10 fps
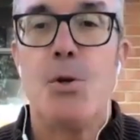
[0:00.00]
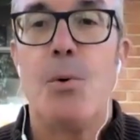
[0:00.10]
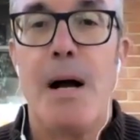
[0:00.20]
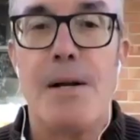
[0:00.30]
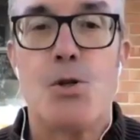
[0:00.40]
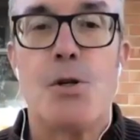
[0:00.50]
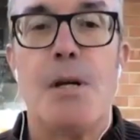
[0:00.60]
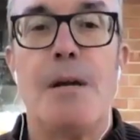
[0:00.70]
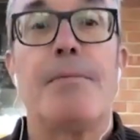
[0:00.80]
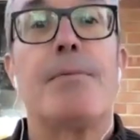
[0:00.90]
to
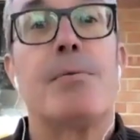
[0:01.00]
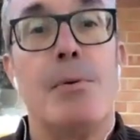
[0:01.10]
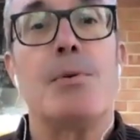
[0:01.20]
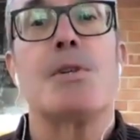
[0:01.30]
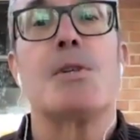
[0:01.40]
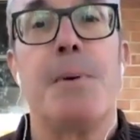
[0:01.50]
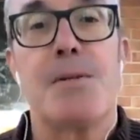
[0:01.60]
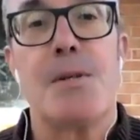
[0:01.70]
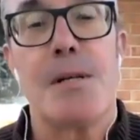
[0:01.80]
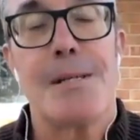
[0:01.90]
achieve through this
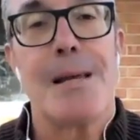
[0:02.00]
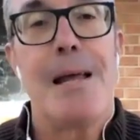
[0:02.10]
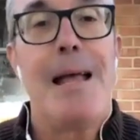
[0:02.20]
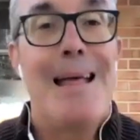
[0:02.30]
business?